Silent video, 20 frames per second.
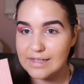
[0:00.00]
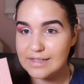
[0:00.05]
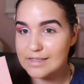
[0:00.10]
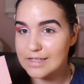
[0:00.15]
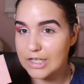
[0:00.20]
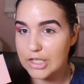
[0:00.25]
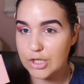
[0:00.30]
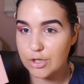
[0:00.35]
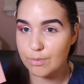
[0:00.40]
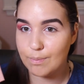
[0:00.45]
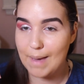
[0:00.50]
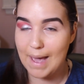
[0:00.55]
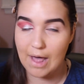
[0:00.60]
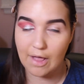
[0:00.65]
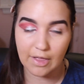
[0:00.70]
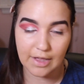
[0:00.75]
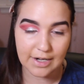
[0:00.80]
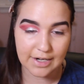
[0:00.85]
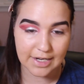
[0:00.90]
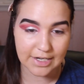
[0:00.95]
it's a cute
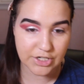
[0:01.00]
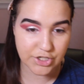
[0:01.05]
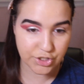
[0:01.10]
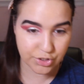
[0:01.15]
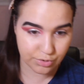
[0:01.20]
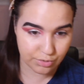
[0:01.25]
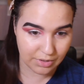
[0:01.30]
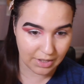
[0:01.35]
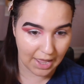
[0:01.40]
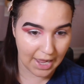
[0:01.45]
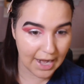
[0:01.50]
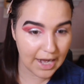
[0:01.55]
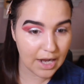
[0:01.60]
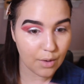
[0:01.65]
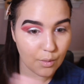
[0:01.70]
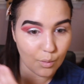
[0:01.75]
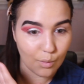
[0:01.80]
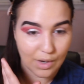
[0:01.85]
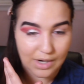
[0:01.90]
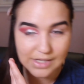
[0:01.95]
palette and I do
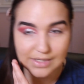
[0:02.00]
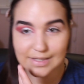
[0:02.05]
like what